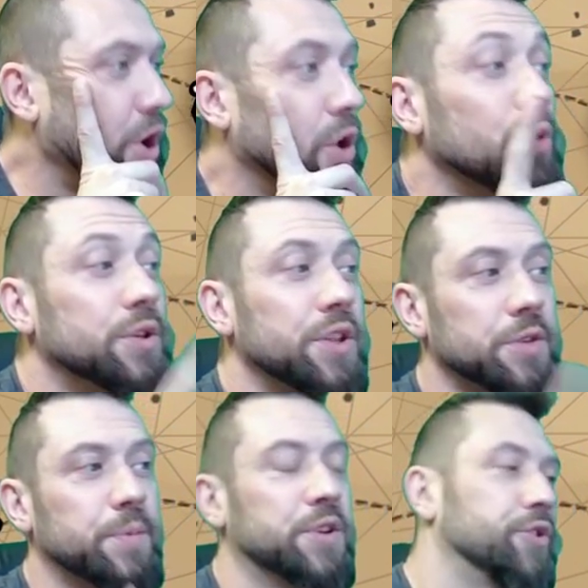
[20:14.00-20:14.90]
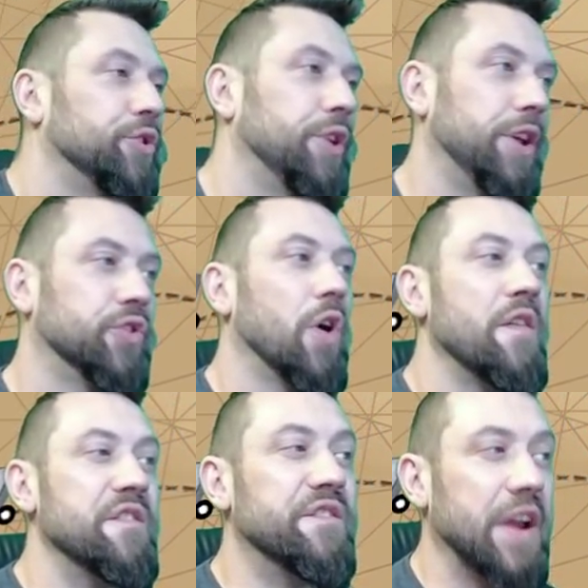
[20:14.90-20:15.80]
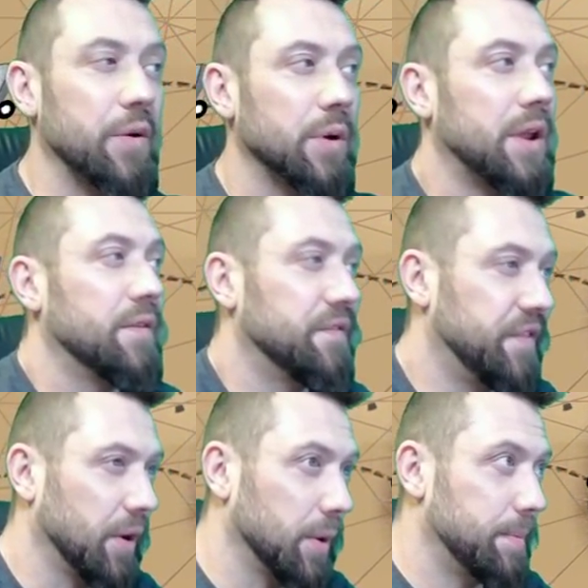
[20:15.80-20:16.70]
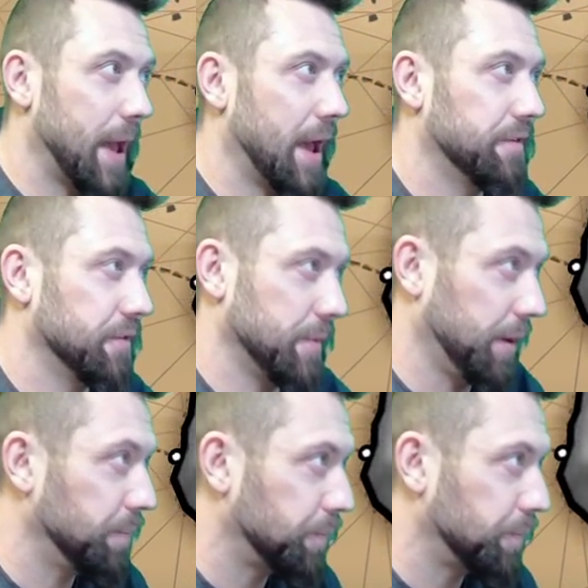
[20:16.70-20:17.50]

Losing this position is very, very bad for me.